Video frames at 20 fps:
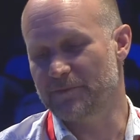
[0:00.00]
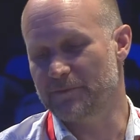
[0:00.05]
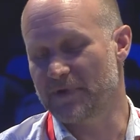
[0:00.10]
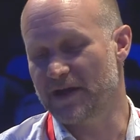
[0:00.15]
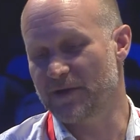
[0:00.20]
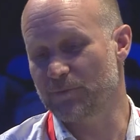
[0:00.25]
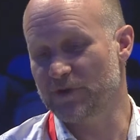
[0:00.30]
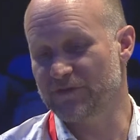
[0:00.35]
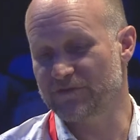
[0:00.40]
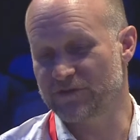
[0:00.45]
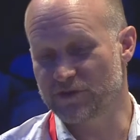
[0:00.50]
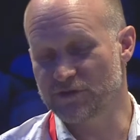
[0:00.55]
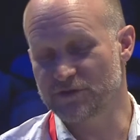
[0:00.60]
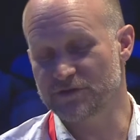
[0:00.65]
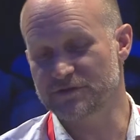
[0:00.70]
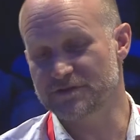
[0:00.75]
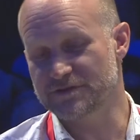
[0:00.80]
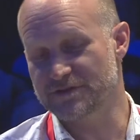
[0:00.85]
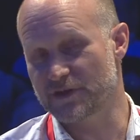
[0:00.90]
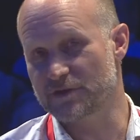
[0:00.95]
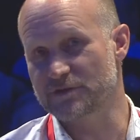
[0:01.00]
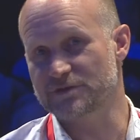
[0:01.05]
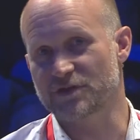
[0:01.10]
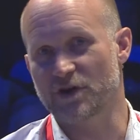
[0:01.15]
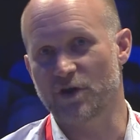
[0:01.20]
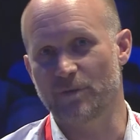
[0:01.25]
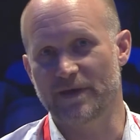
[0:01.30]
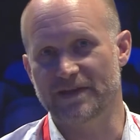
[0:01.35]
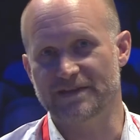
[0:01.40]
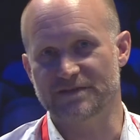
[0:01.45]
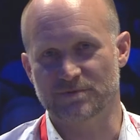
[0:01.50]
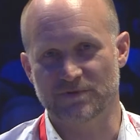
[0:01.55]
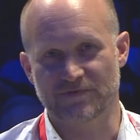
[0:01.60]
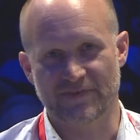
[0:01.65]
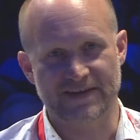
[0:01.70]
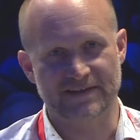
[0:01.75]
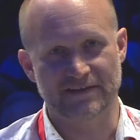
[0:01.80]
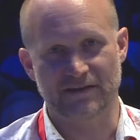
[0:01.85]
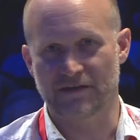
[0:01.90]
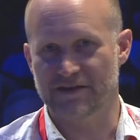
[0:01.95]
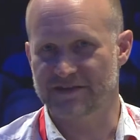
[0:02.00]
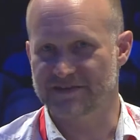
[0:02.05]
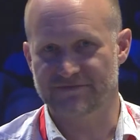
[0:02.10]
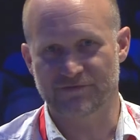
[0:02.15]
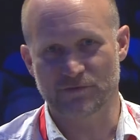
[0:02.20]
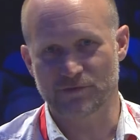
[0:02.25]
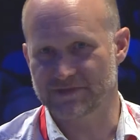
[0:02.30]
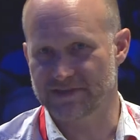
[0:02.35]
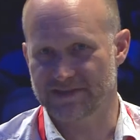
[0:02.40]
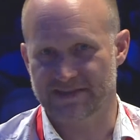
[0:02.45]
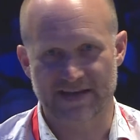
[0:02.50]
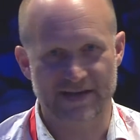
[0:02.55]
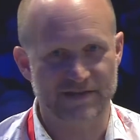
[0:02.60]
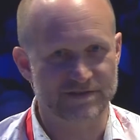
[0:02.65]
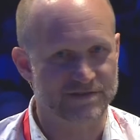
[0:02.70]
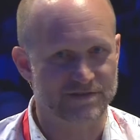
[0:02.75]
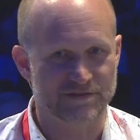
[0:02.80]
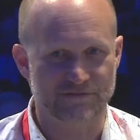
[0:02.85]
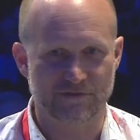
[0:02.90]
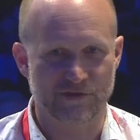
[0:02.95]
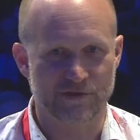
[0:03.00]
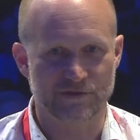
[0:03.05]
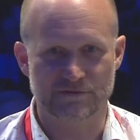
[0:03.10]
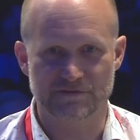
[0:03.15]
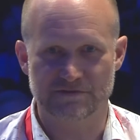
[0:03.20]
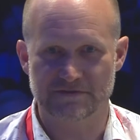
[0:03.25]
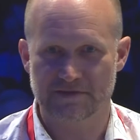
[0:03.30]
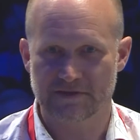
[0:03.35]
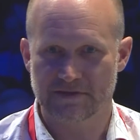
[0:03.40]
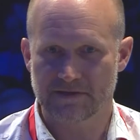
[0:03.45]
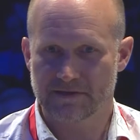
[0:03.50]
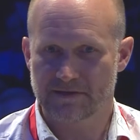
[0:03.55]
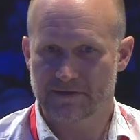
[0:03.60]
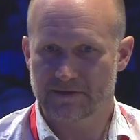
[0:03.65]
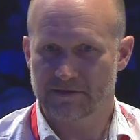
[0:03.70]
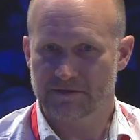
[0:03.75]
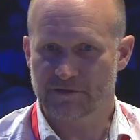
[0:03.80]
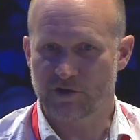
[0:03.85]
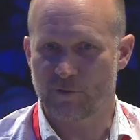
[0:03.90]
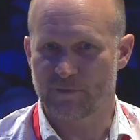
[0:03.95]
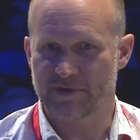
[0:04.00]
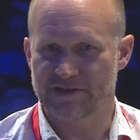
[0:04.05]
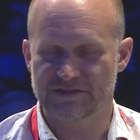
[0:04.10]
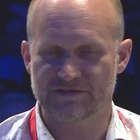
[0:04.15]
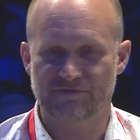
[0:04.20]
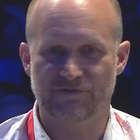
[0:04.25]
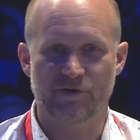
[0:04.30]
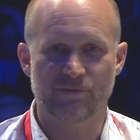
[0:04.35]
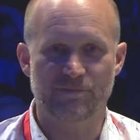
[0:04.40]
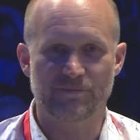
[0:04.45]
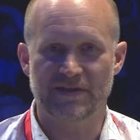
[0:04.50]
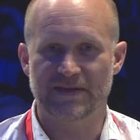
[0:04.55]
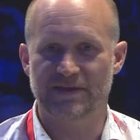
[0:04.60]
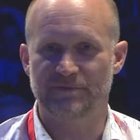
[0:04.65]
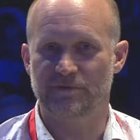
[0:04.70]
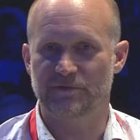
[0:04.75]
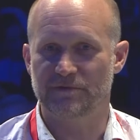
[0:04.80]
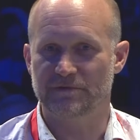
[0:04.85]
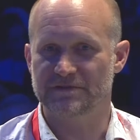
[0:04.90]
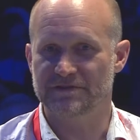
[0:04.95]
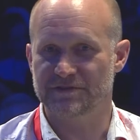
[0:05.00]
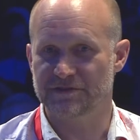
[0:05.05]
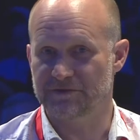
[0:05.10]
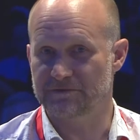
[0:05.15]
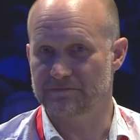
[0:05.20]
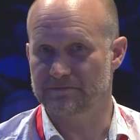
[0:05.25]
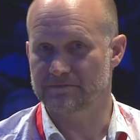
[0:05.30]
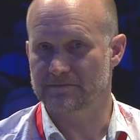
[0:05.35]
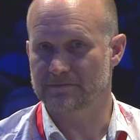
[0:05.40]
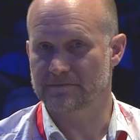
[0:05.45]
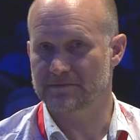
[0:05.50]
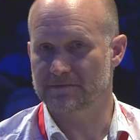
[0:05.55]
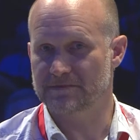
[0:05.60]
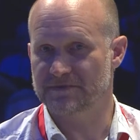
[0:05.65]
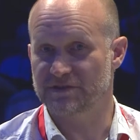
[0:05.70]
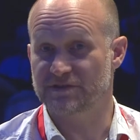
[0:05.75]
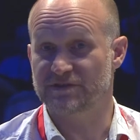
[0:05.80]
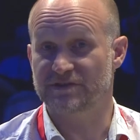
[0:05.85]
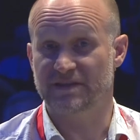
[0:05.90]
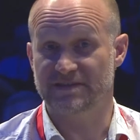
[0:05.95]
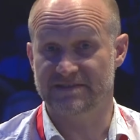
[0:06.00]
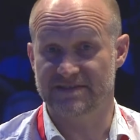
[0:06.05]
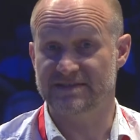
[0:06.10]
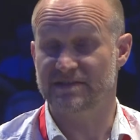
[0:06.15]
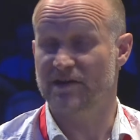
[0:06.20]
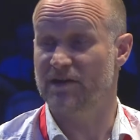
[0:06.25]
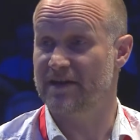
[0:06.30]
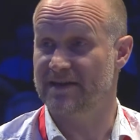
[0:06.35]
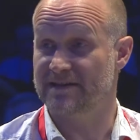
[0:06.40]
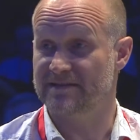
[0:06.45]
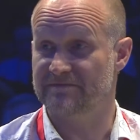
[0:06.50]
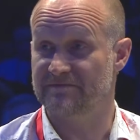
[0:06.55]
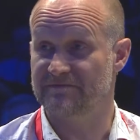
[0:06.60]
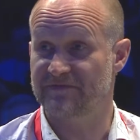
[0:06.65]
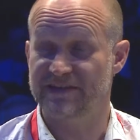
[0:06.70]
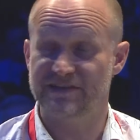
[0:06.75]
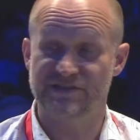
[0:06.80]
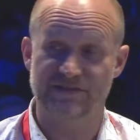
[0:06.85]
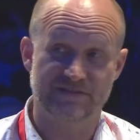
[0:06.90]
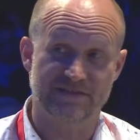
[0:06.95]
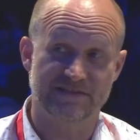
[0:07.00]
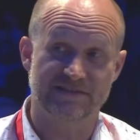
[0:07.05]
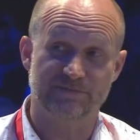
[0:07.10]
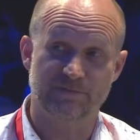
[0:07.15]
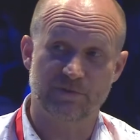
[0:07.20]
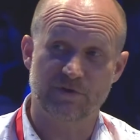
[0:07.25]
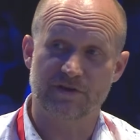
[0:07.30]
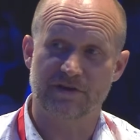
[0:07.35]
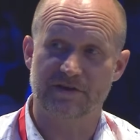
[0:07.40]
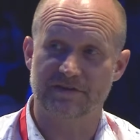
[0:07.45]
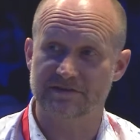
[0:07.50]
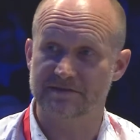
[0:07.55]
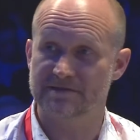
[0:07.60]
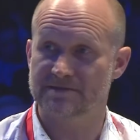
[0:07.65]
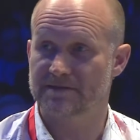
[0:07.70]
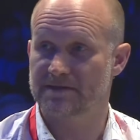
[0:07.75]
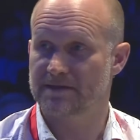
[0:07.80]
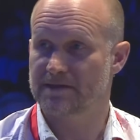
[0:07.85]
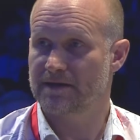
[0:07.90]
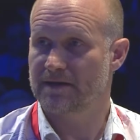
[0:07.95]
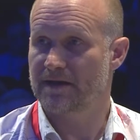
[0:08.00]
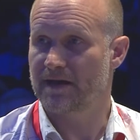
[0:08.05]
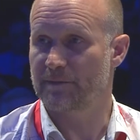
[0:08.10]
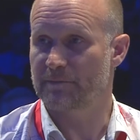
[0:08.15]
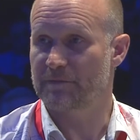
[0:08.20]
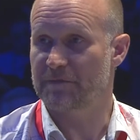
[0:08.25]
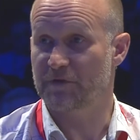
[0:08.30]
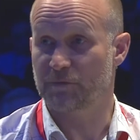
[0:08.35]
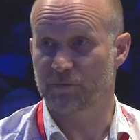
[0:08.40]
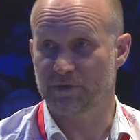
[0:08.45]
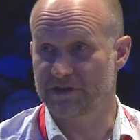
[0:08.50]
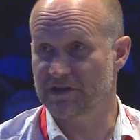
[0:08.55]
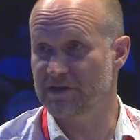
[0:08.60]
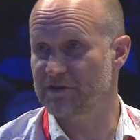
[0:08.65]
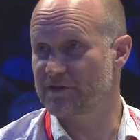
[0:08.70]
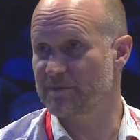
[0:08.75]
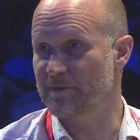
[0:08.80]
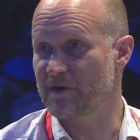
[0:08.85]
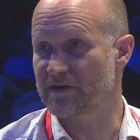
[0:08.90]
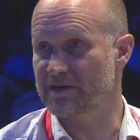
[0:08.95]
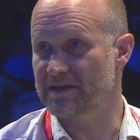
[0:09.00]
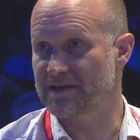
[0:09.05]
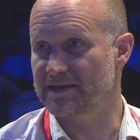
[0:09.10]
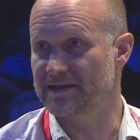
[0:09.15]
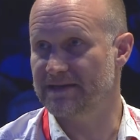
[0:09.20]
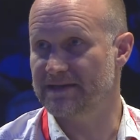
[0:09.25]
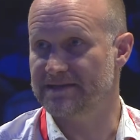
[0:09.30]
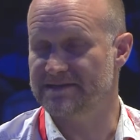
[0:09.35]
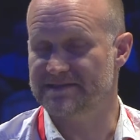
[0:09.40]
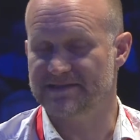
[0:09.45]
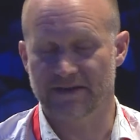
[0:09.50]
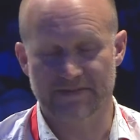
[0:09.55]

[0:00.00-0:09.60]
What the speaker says: And we've used those comments, we've analysed 40,000 of those comments from people to design features into products that we know the market needs.